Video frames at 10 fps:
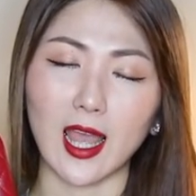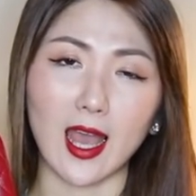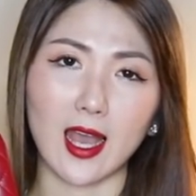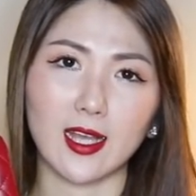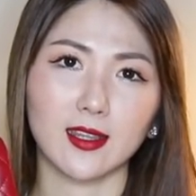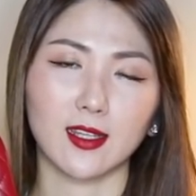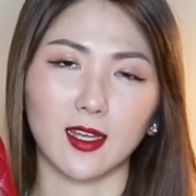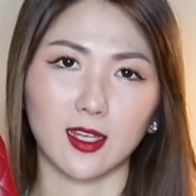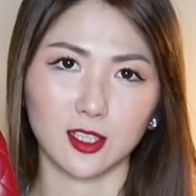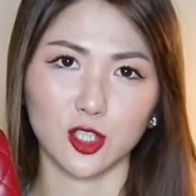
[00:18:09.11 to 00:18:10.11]
and
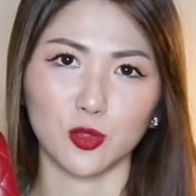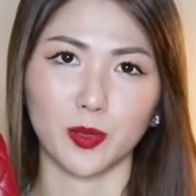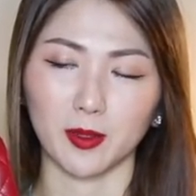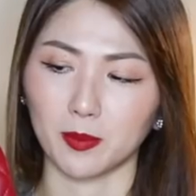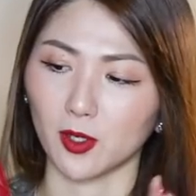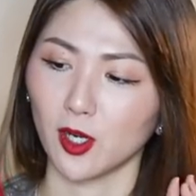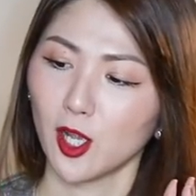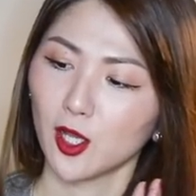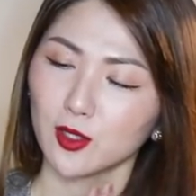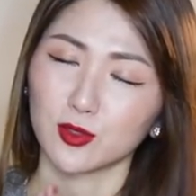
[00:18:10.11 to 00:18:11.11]
the tissue paper.
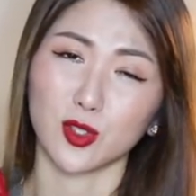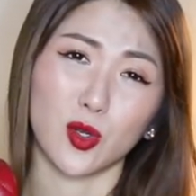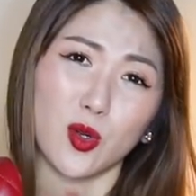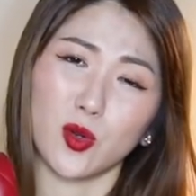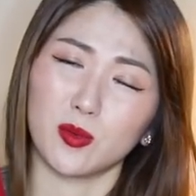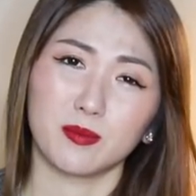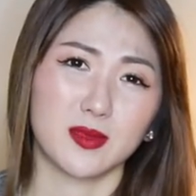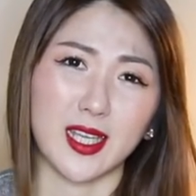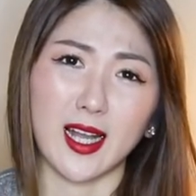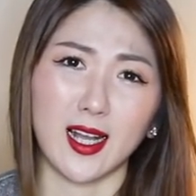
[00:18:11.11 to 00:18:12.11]
So
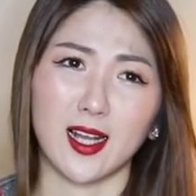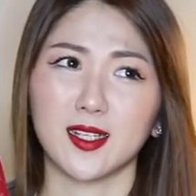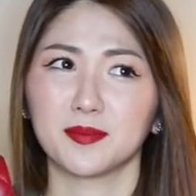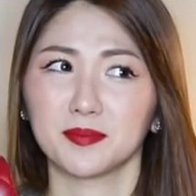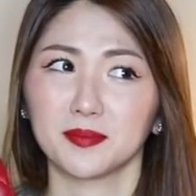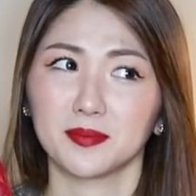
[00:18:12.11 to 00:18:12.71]
yeah,